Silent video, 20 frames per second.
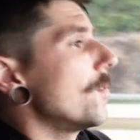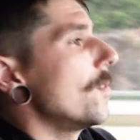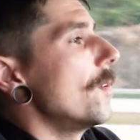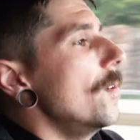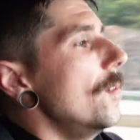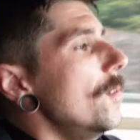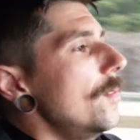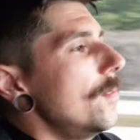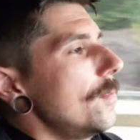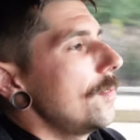
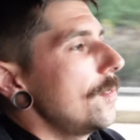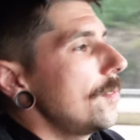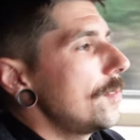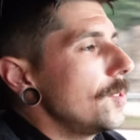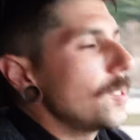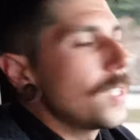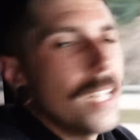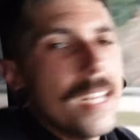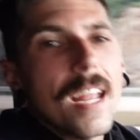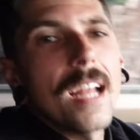route
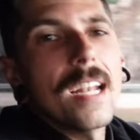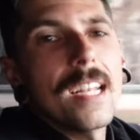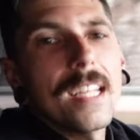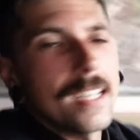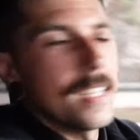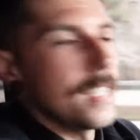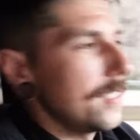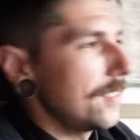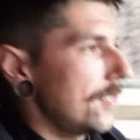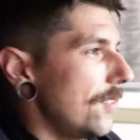to
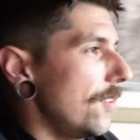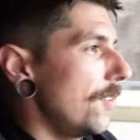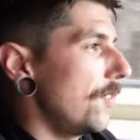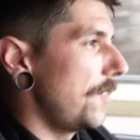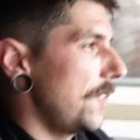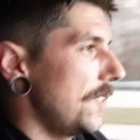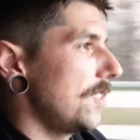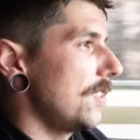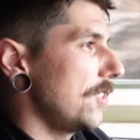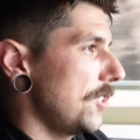Connecticut to go
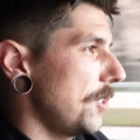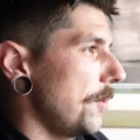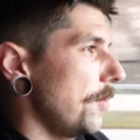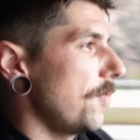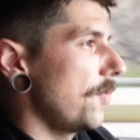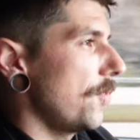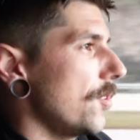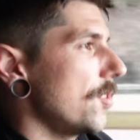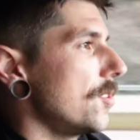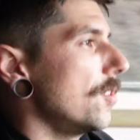visit some
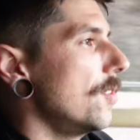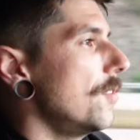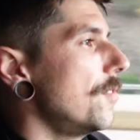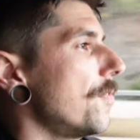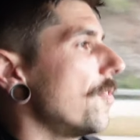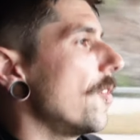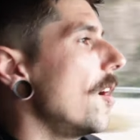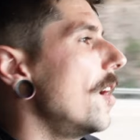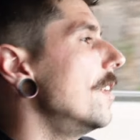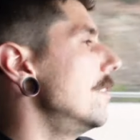of our good
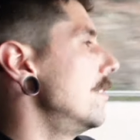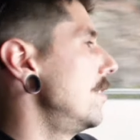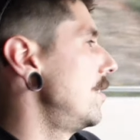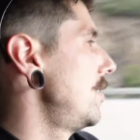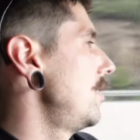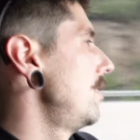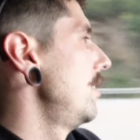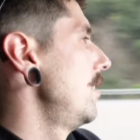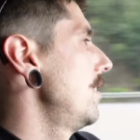friends.